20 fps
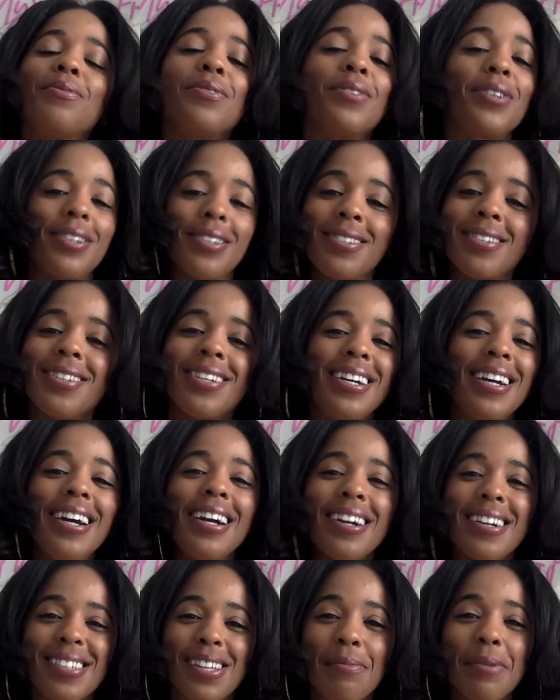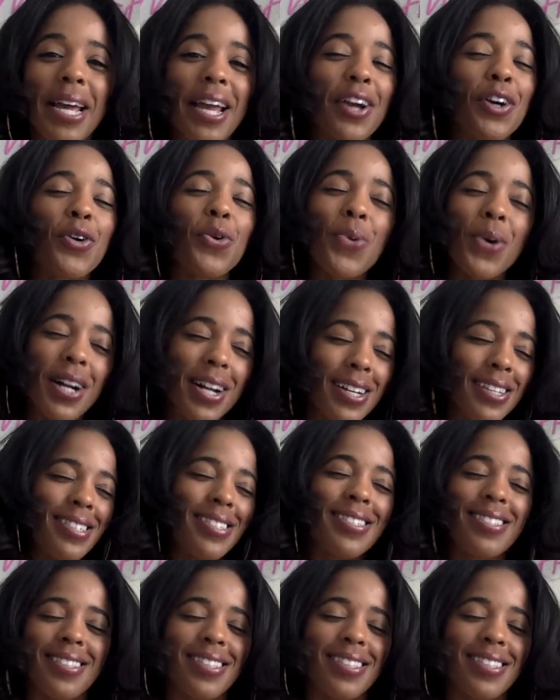because I'm like, Aquarius,